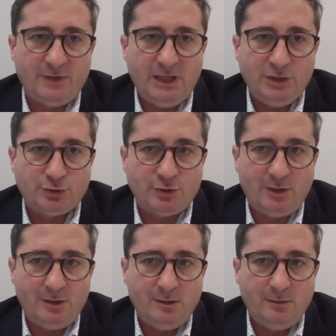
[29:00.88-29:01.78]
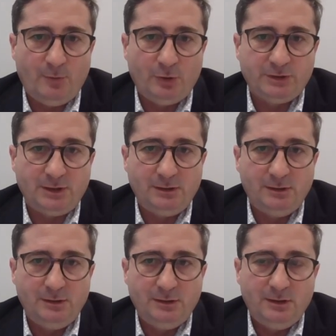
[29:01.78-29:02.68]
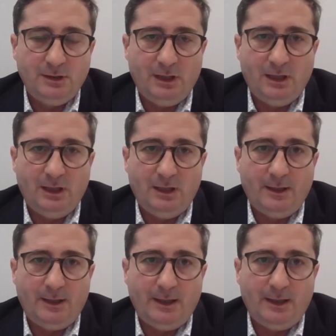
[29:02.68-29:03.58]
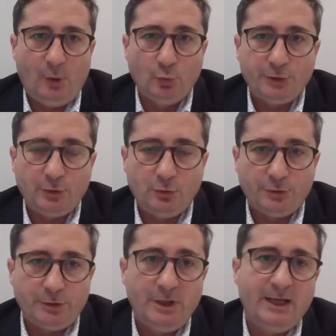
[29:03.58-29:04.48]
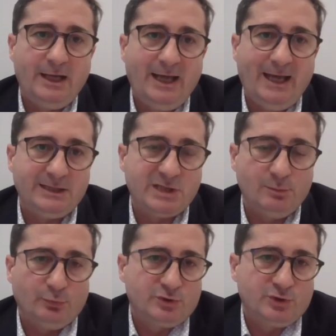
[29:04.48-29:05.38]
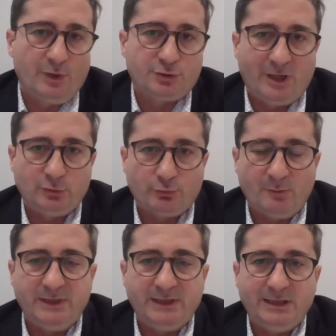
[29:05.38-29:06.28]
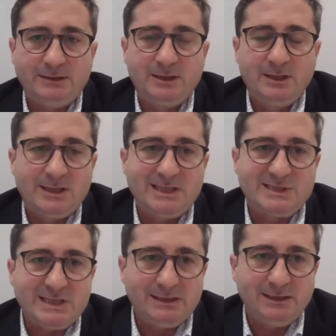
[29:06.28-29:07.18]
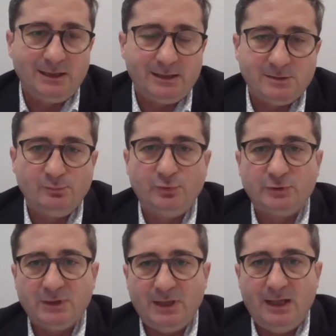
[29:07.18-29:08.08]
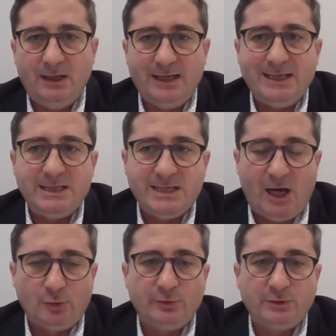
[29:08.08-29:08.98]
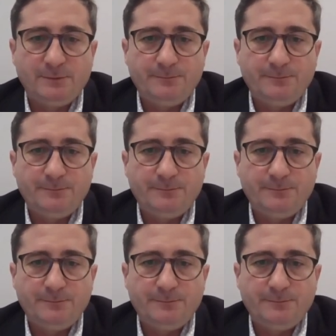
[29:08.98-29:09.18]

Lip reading: of the intramodal autoencoder and its input. So we're trying to replicate the signal that is input in the output.